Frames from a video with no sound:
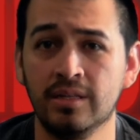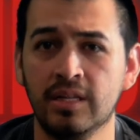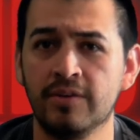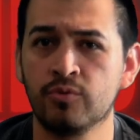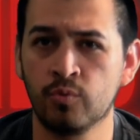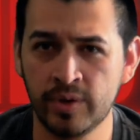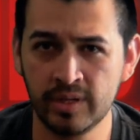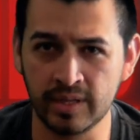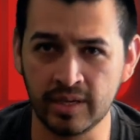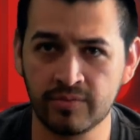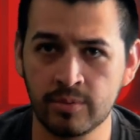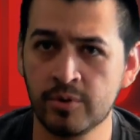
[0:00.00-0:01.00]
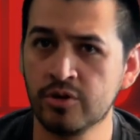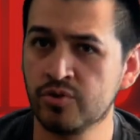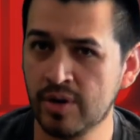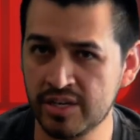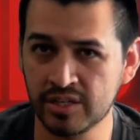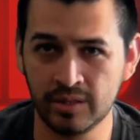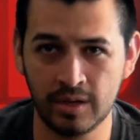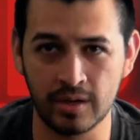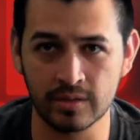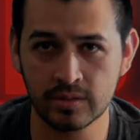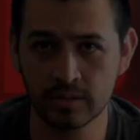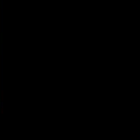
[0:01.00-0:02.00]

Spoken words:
left reeling from her tragic loss.